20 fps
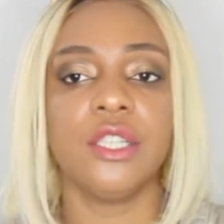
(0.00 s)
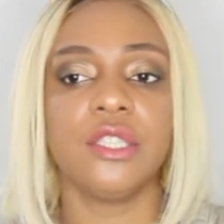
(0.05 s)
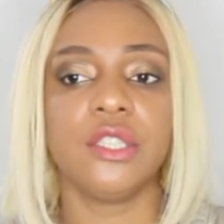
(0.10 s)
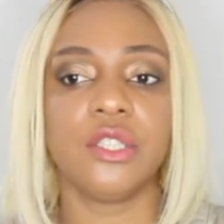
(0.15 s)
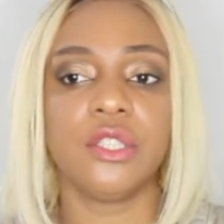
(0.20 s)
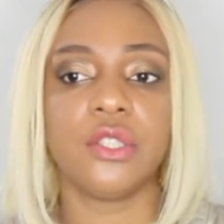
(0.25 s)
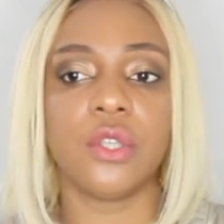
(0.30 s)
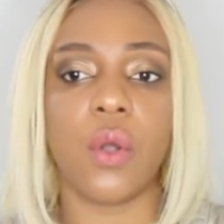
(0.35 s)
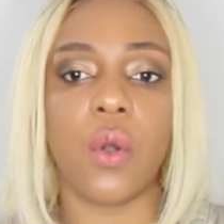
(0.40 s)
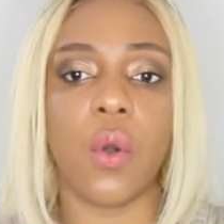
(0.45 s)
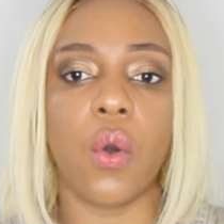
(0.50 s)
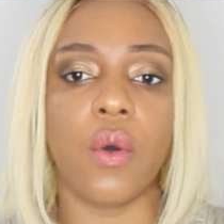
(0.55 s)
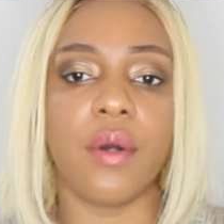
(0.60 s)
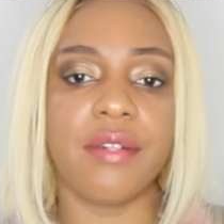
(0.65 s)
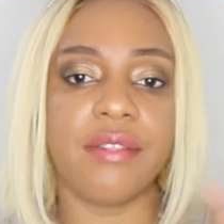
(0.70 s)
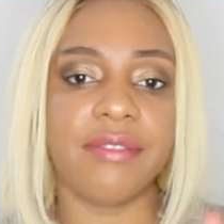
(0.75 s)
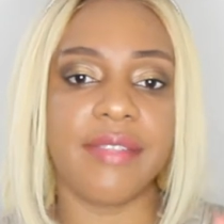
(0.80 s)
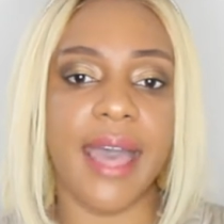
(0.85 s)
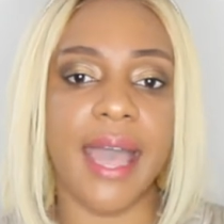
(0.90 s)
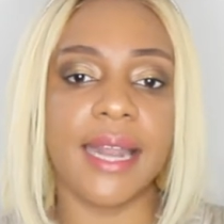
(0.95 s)
So
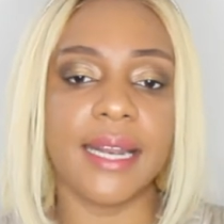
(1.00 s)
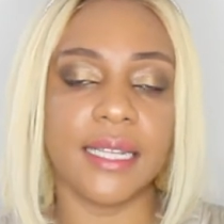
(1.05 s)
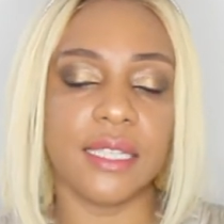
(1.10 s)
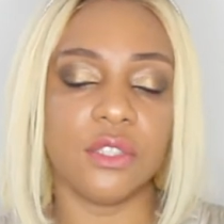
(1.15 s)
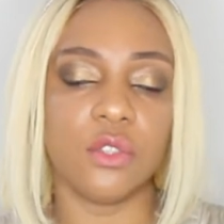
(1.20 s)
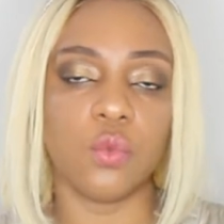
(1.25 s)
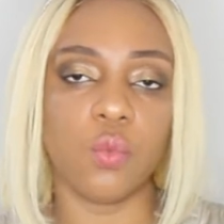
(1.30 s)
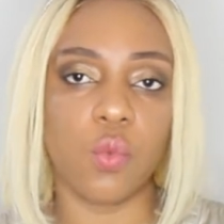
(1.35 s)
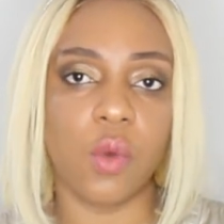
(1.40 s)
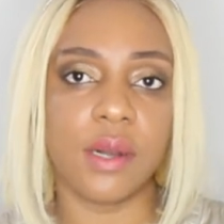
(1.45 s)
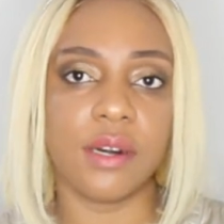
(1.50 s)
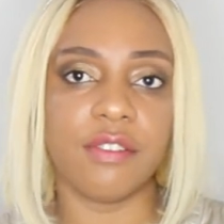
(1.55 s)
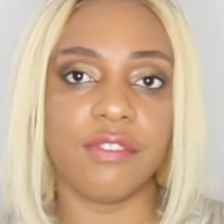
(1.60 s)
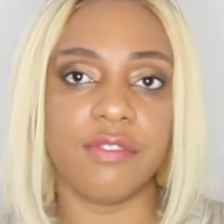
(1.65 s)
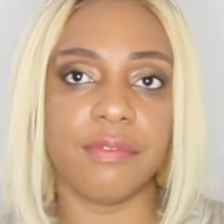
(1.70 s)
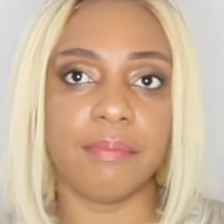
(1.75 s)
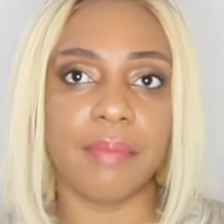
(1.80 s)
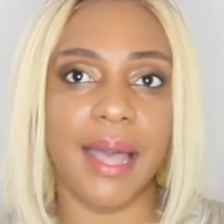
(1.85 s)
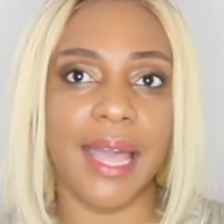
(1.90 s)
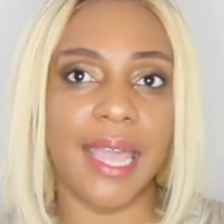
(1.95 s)
that is one
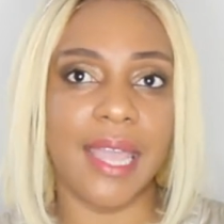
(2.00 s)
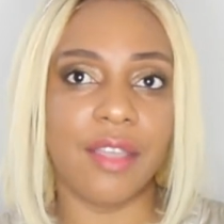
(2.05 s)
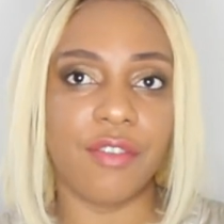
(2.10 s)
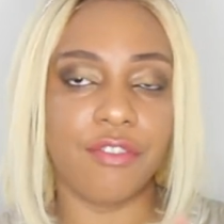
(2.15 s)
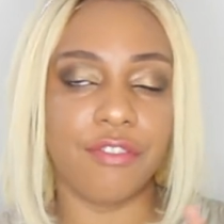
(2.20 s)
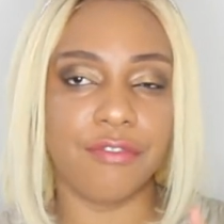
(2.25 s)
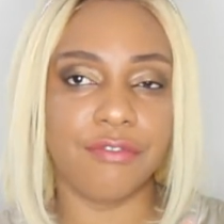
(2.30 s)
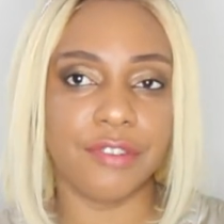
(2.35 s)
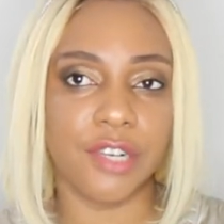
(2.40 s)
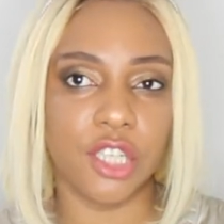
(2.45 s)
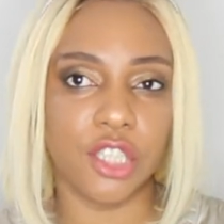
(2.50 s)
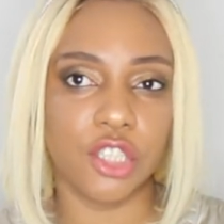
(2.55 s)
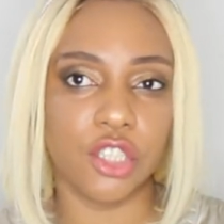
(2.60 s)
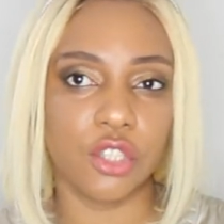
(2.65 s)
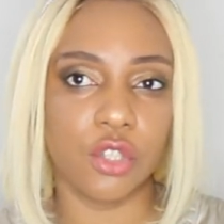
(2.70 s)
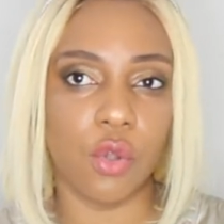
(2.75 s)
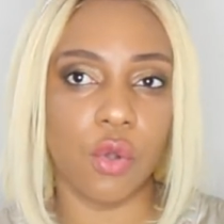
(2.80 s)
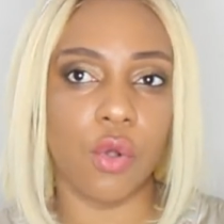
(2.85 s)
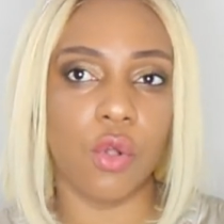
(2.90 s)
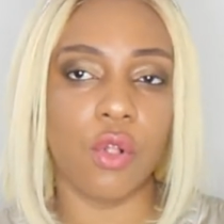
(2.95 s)
of my
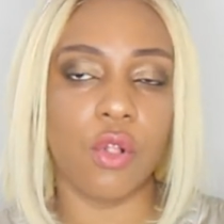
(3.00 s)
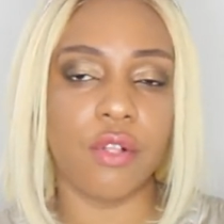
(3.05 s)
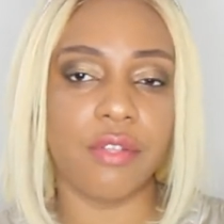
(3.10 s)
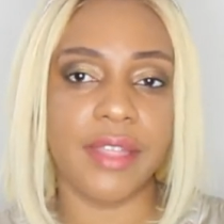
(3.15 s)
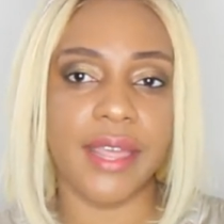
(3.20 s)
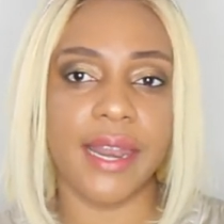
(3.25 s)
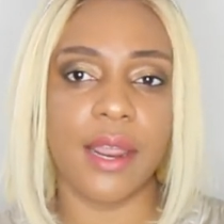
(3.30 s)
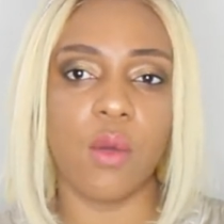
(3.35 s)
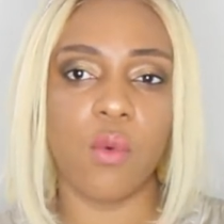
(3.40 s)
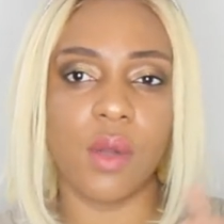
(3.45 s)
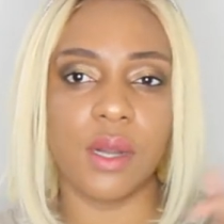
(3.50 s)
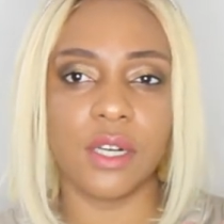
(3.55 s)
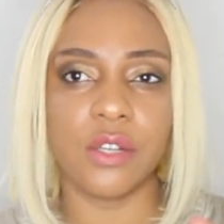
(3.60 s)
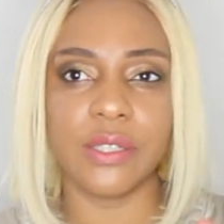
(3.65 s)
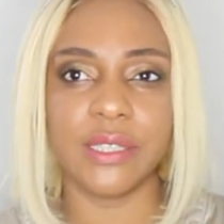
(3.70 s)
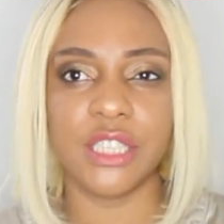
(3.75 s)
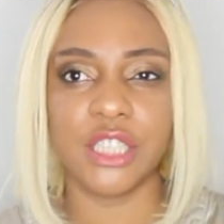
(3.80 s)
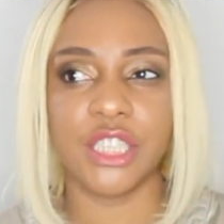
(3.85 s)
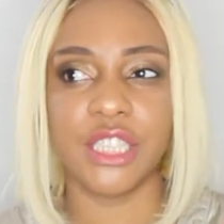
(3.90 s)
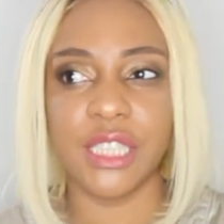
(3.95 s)
first goal that I want
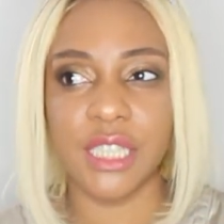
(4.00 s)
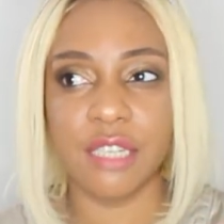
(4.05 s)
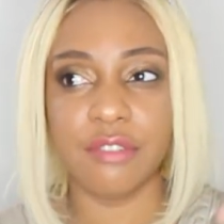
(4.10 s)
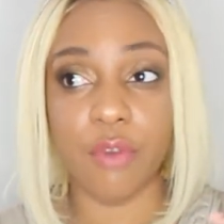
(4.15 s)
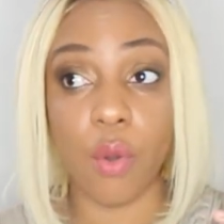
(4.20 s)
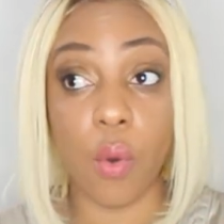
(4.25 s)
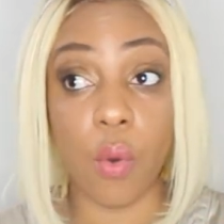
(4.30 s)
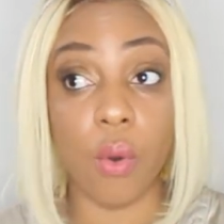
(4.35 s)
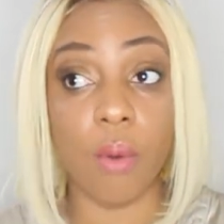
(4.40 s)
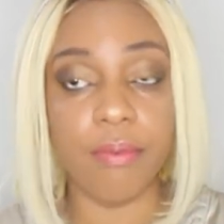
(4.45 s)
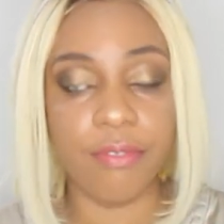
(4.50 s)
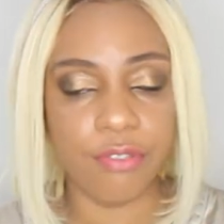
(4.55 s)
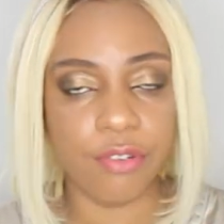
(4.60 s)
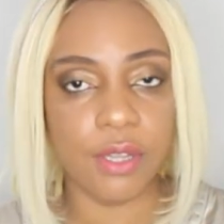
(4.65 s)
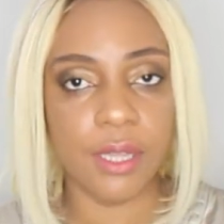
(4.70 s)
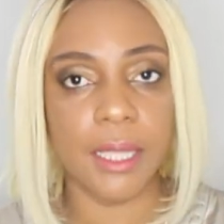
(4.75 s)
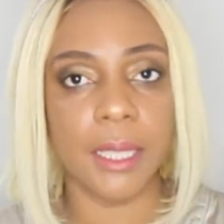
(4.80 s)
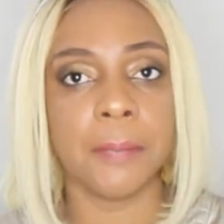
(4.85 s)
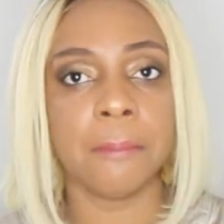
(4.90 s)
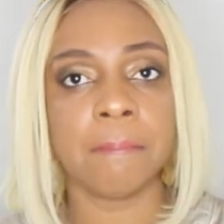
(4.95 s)
to achieve
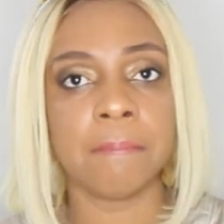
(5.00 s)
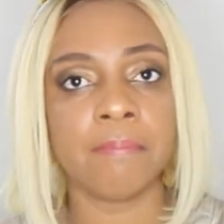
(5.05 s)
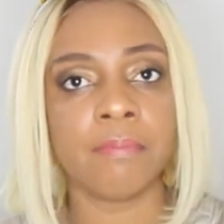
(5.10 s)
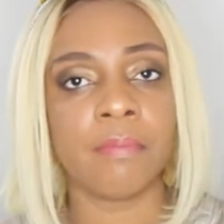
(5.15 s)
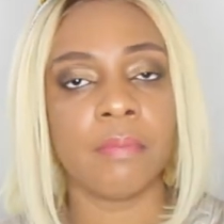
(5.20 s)
hopefully